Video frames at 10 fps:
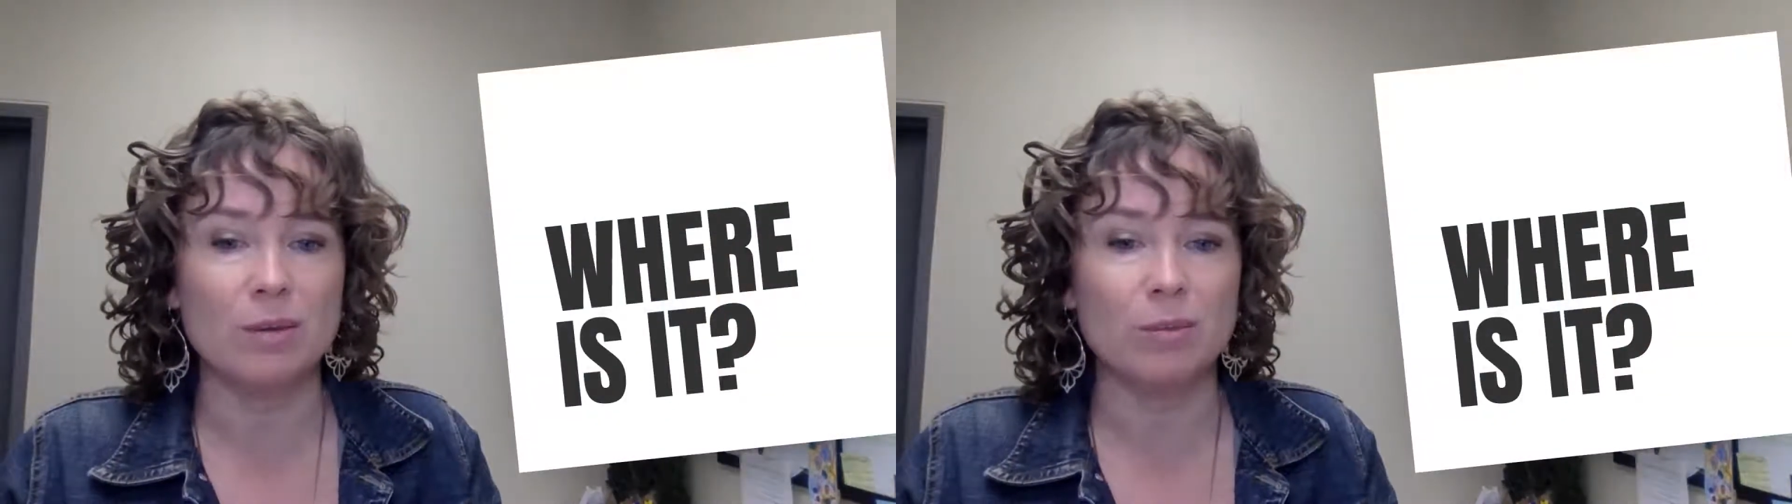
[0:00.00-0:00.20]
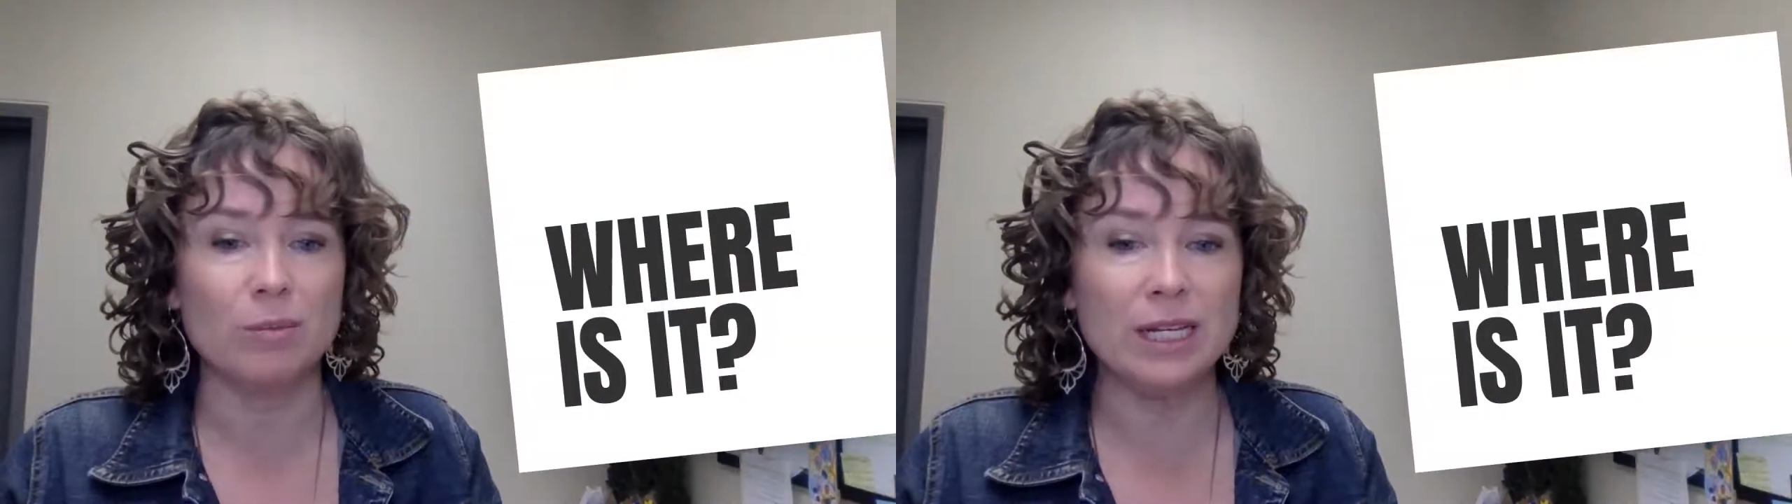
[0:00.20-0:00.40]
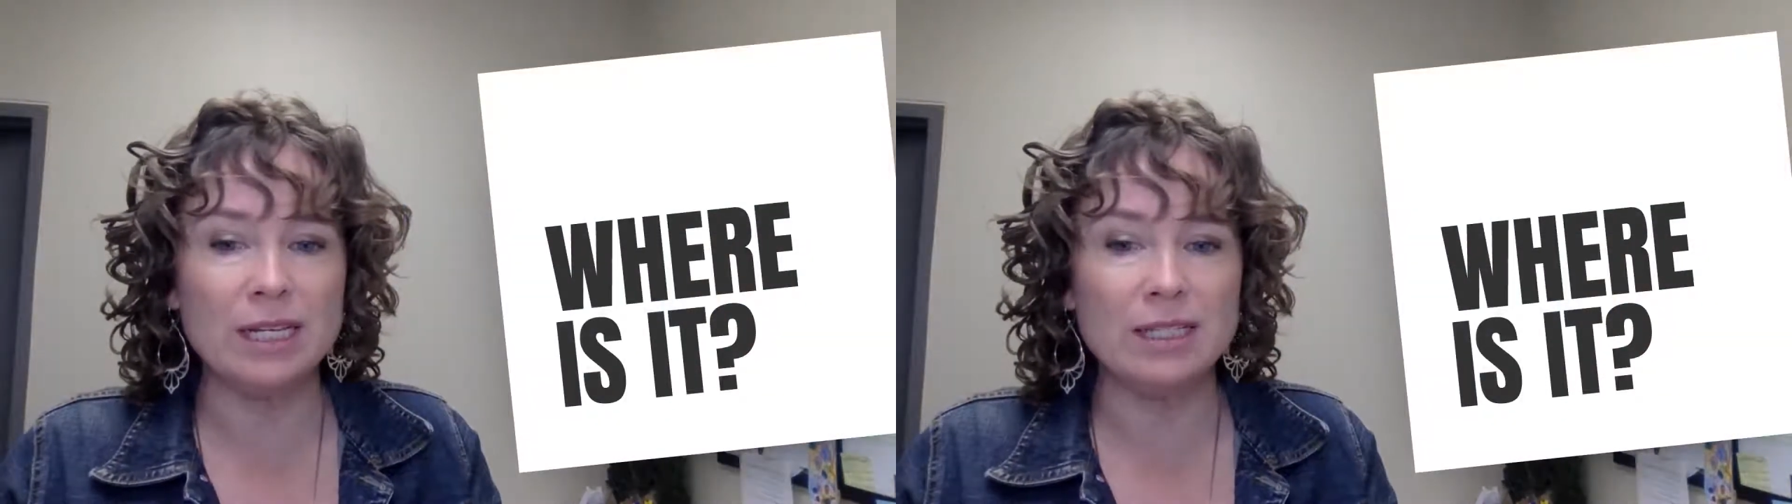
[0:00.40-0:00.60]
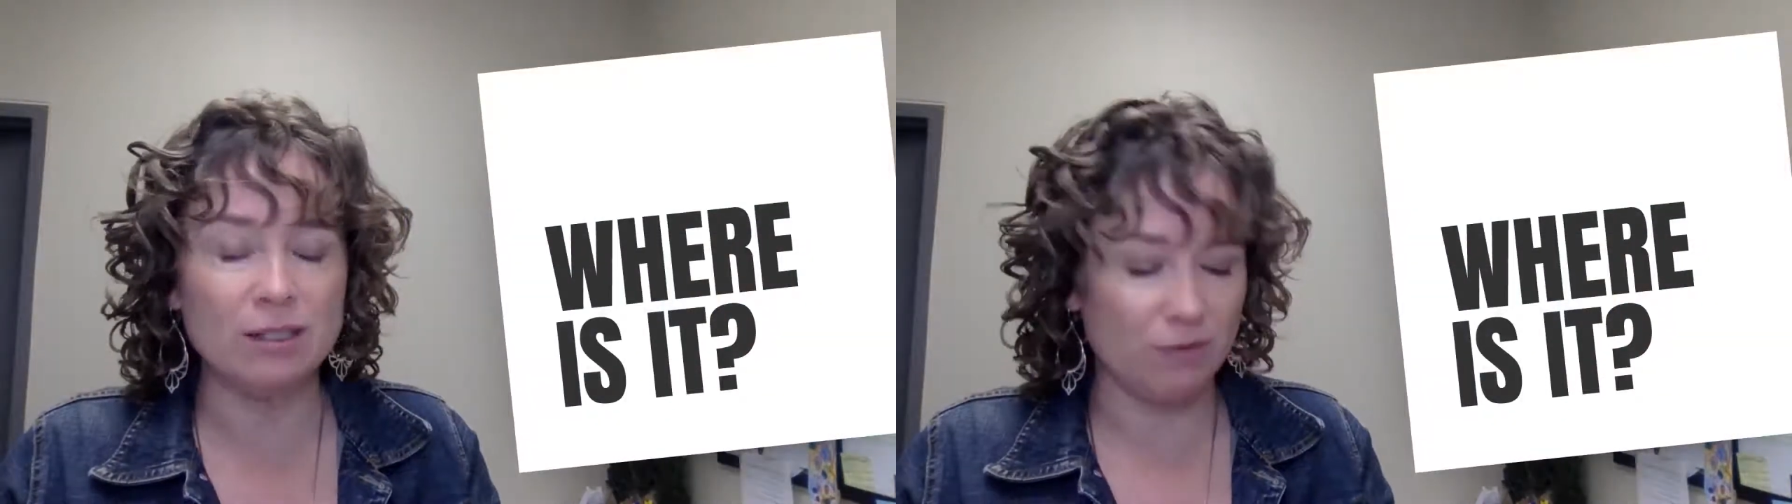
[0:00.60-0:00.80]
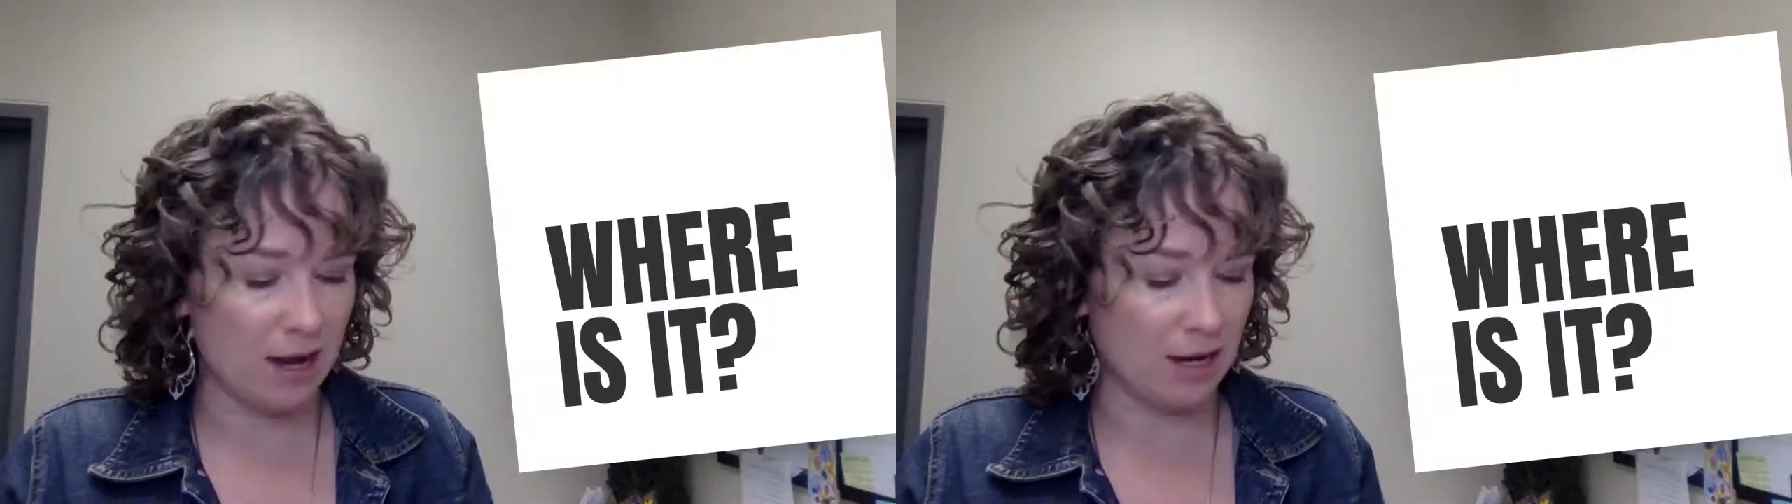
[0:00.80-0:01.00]
Pretty easy
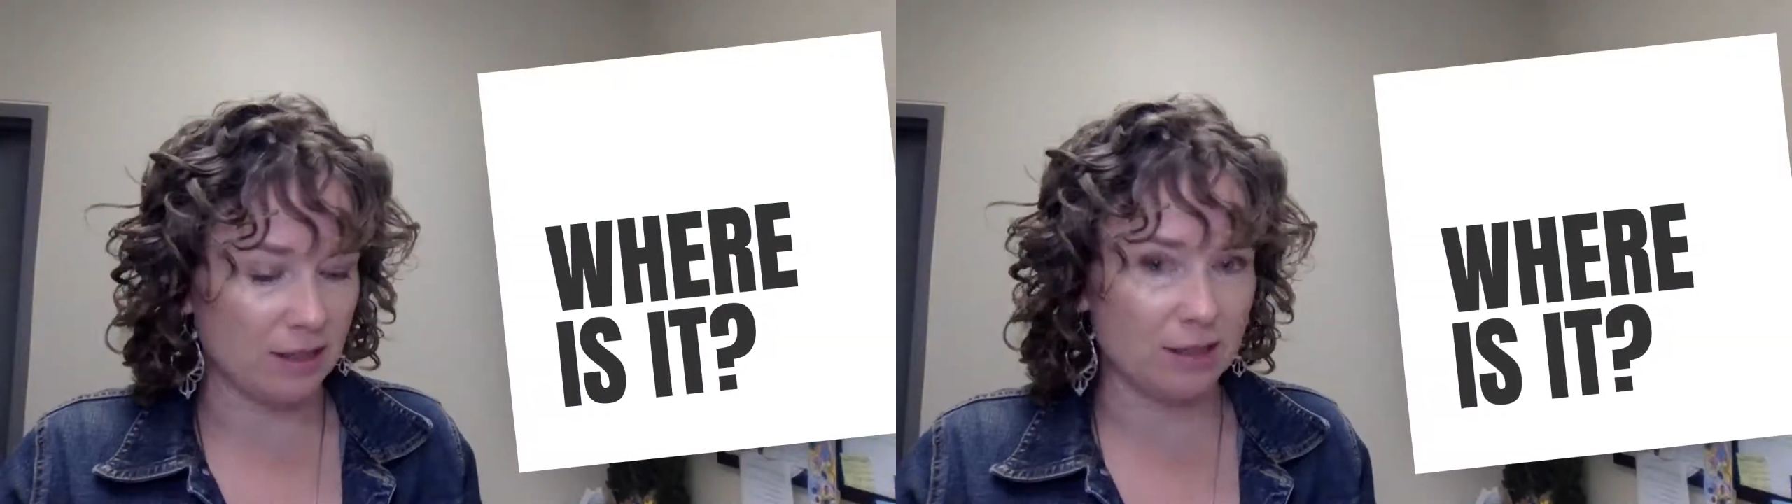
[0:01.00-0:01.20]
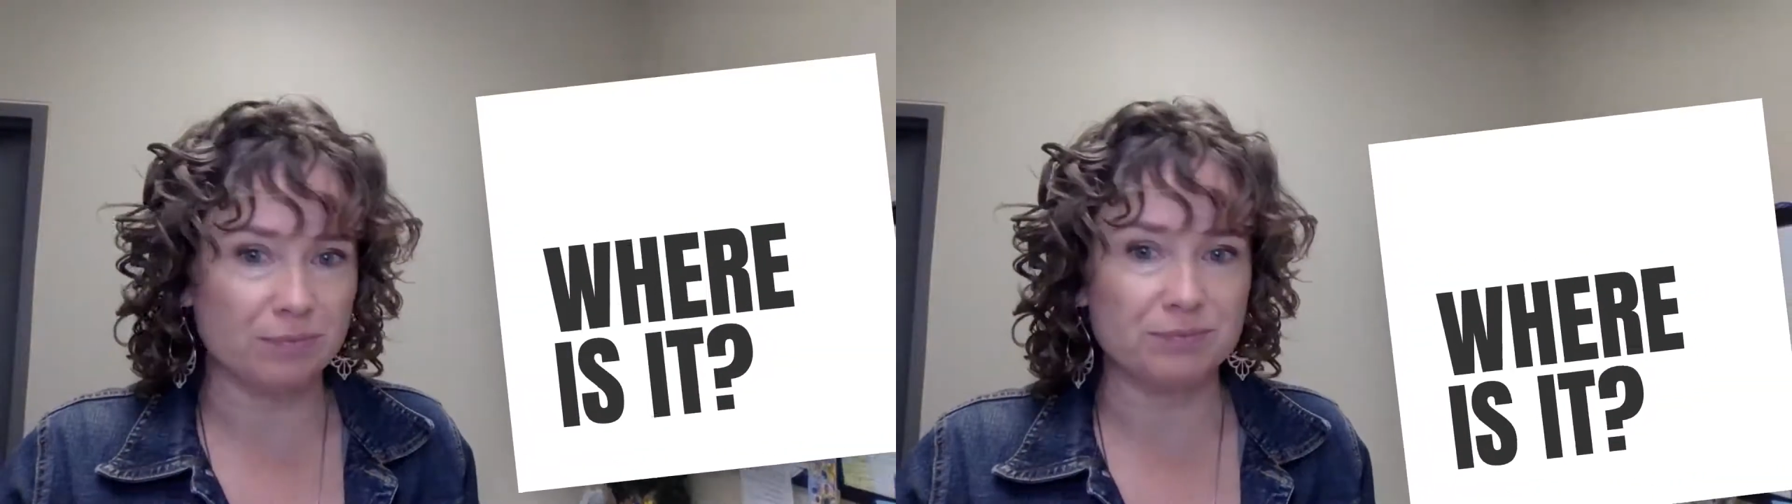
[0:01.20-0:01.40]
to find.